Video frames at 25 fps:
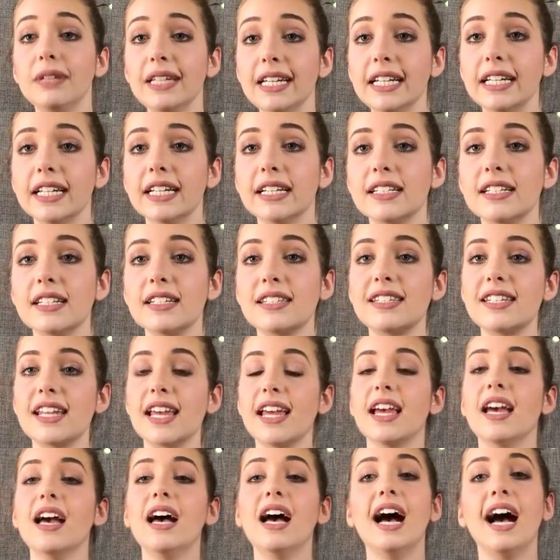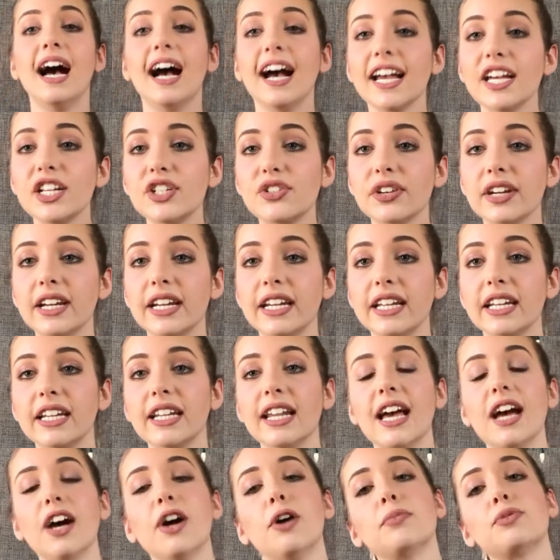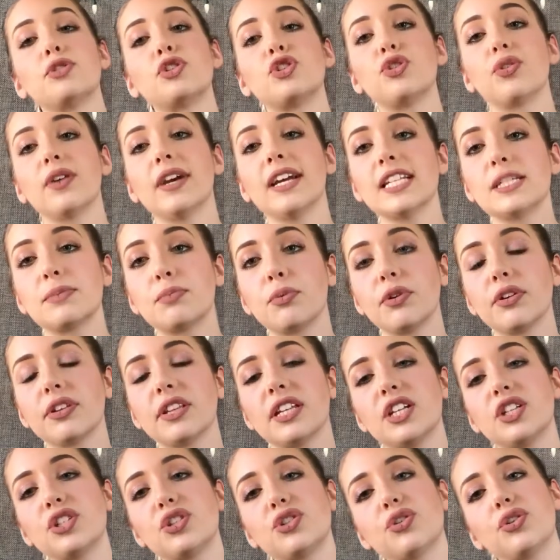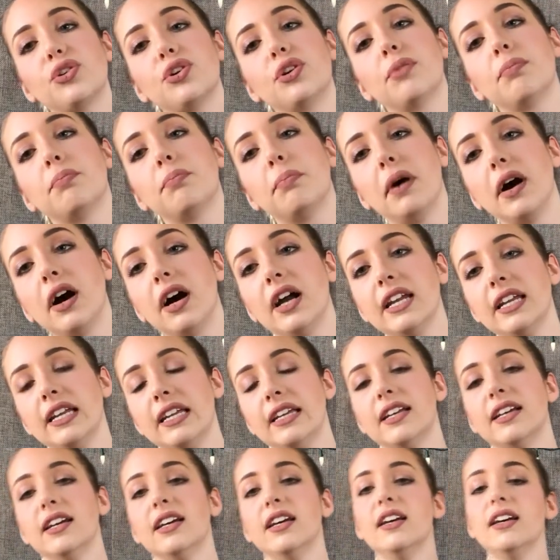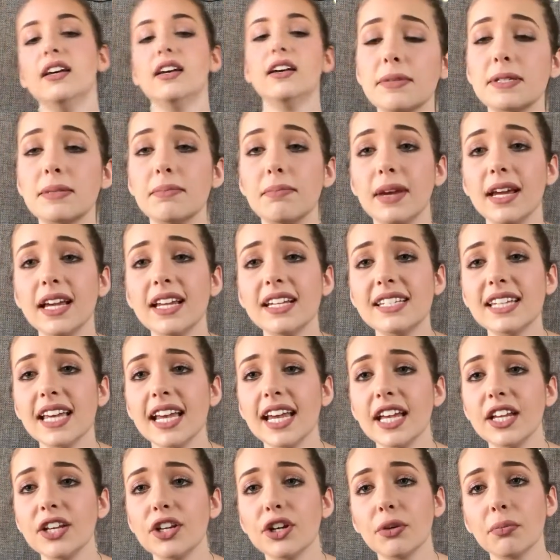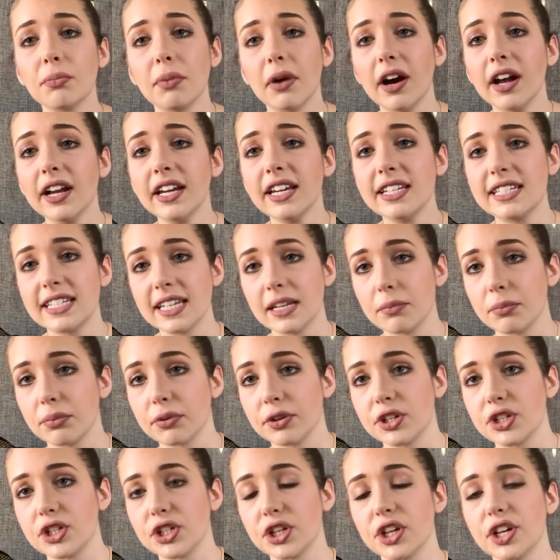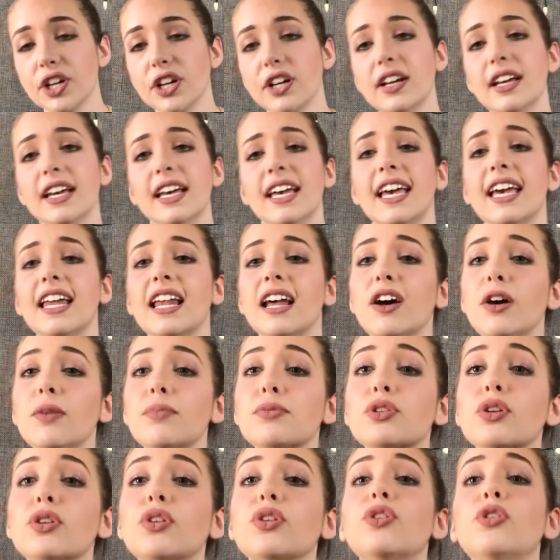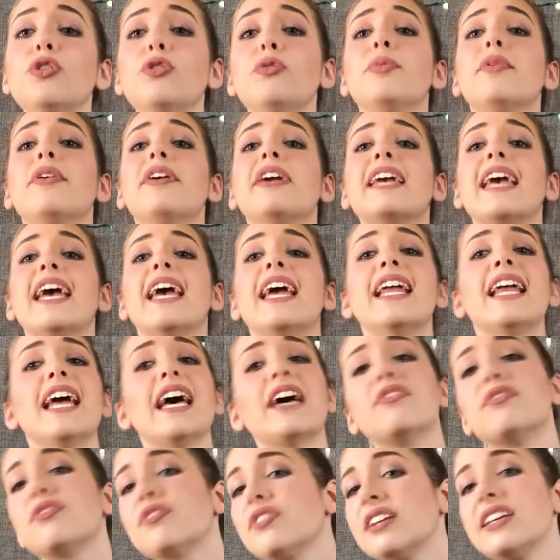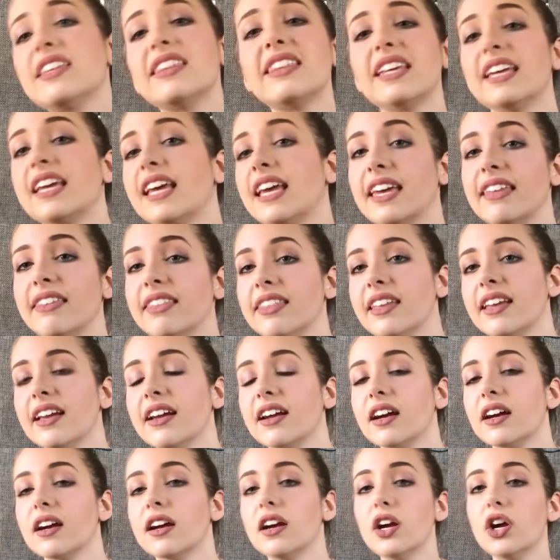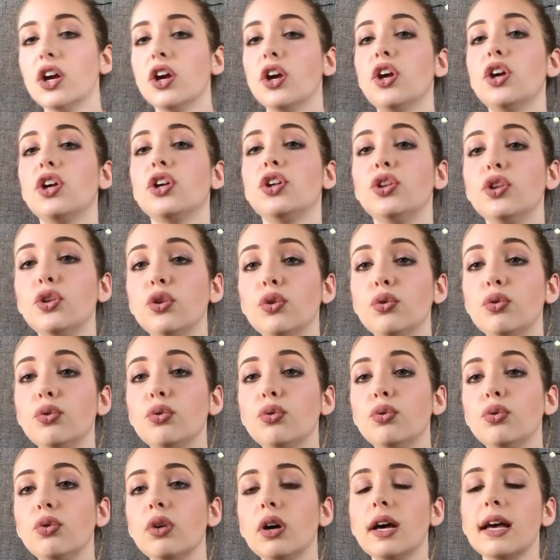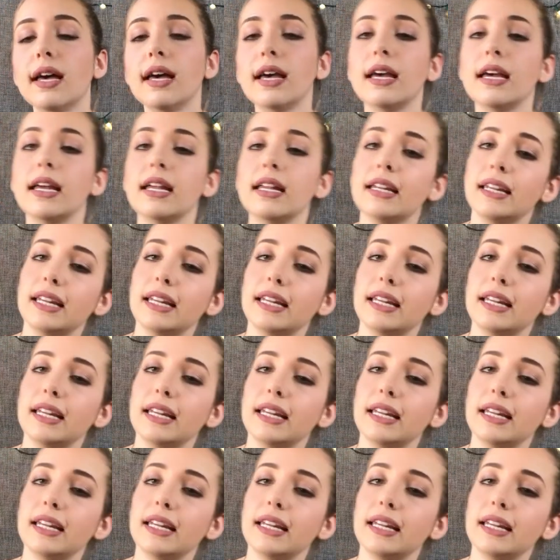You need it to stay hydrated. It helps transport things through your body. It helps maintain your body temperature. It helps lubricate everything in there. You